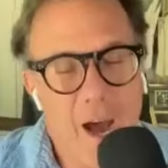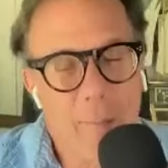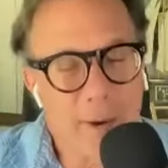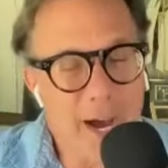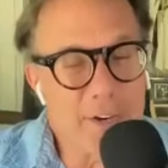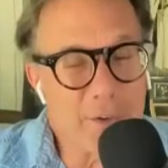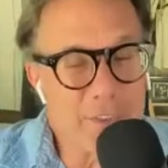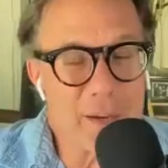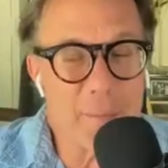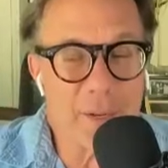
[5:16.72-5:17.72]
But I don't
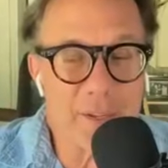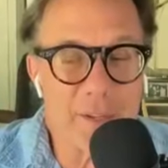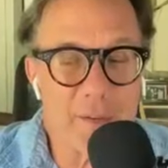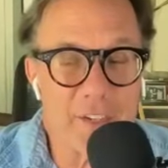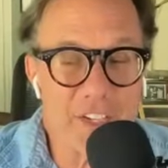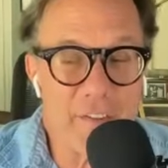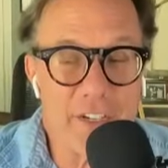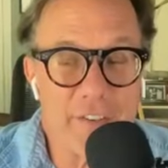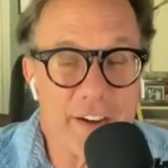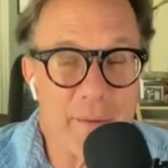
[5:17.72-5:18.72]
think, but
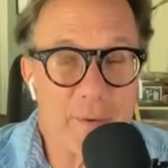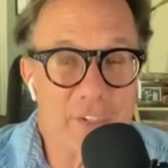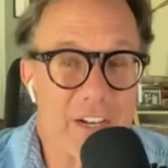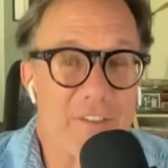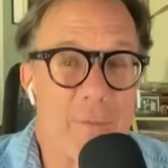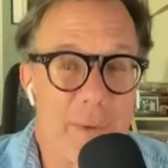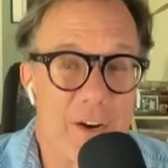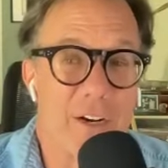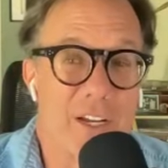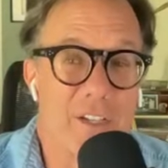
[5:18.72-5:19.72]
75% of
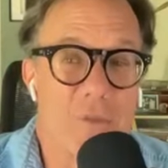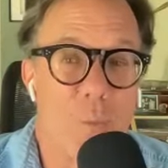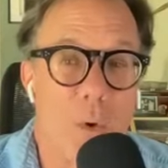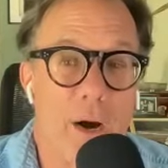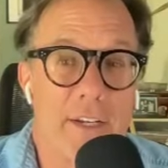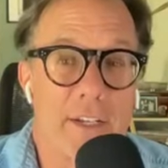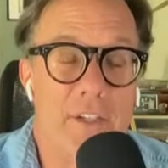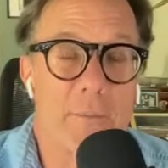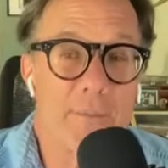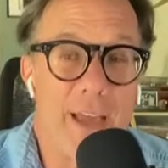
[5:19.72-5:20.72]
Americans wanted
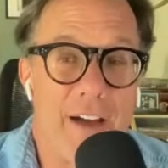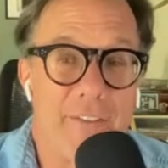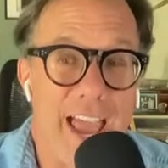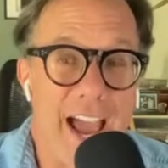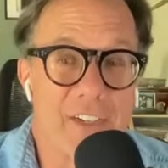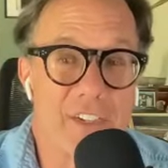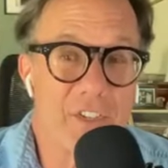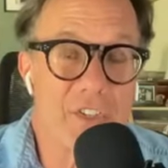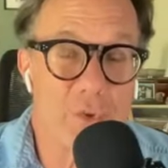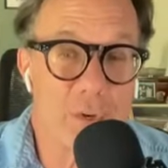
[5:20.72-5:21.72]
to have
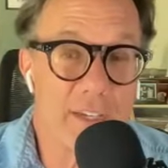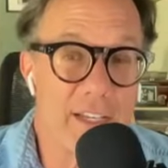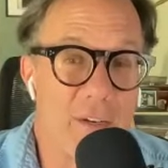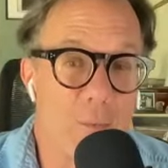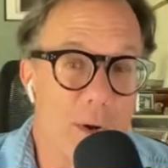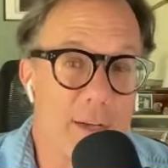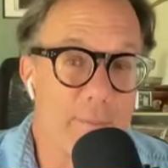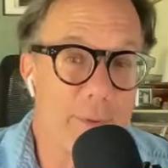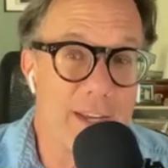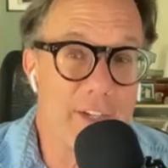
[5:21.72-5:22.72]
access to it. They didn't want
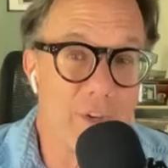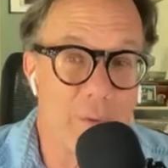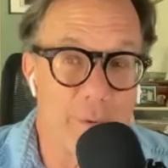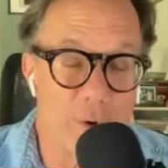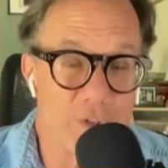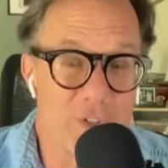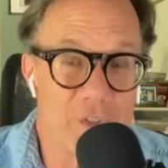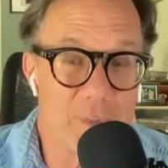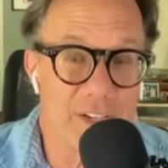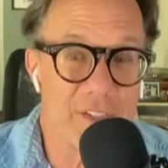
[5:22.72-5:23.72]
late-term
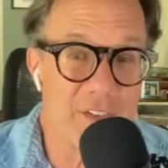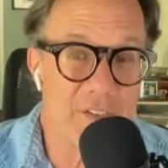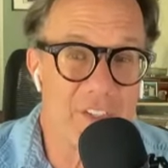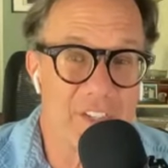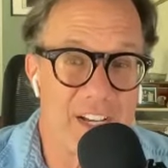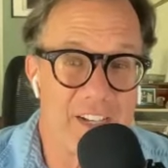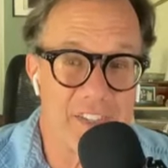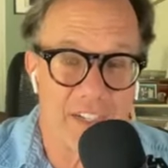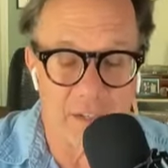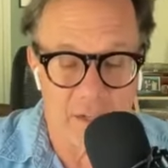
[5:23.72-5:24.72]
abortions because they're
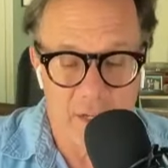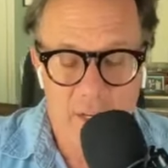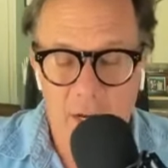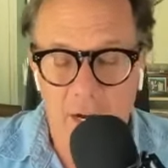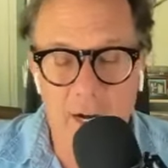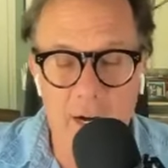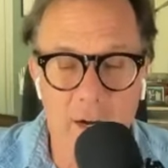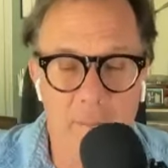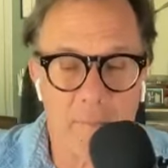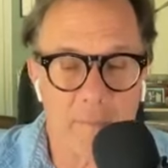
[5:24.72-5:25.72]
disgusting.
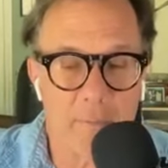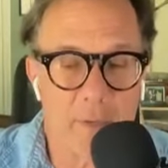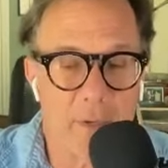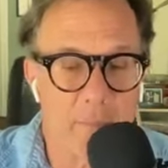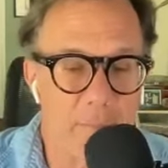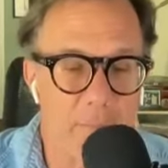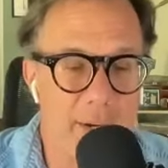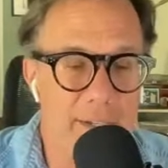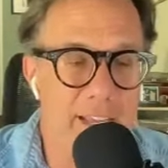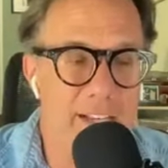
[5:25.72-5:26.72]

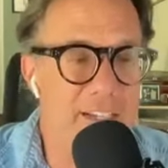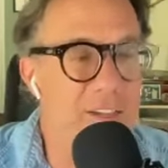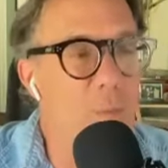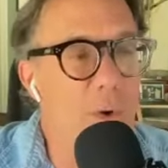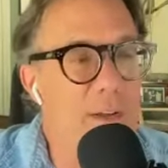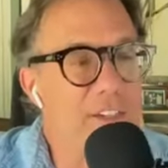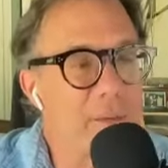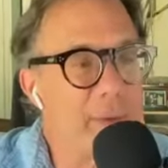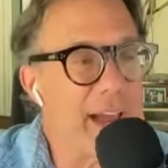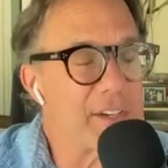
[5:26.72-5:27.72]
But they did want
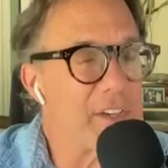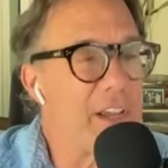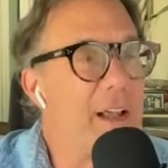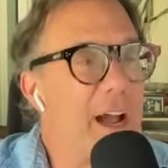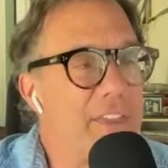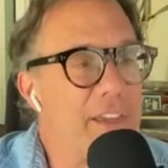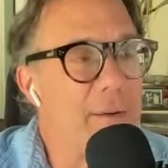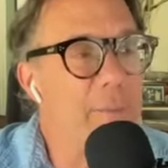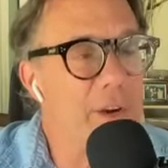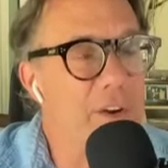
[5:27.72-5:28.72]
some access. And I think
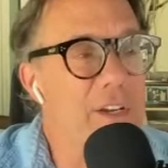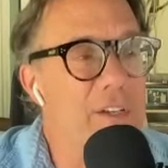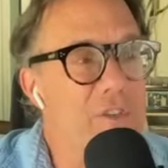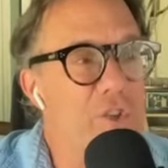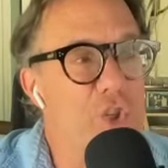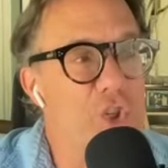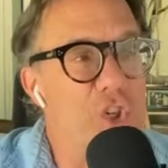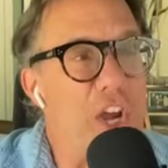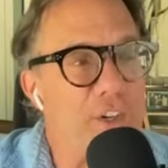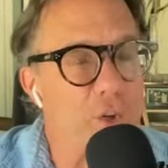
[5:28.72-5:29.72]
Americans
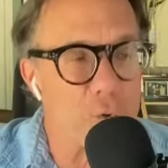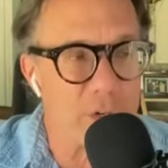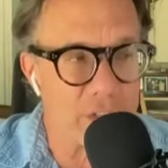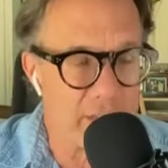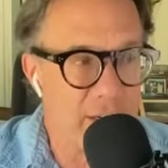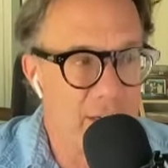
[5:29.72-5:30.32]
generally